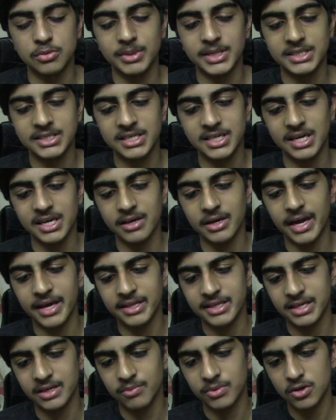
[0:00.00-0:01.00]
basically I
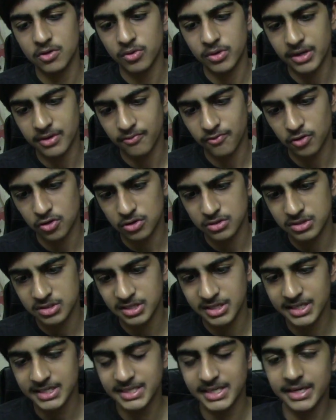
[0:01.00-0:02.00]
think we're going for
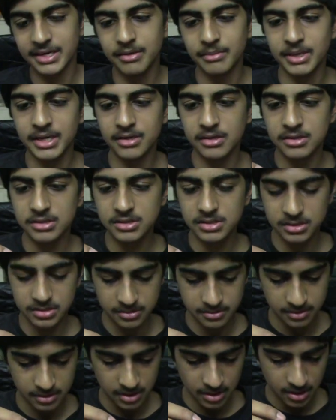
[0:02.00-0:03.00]
3 centimeters,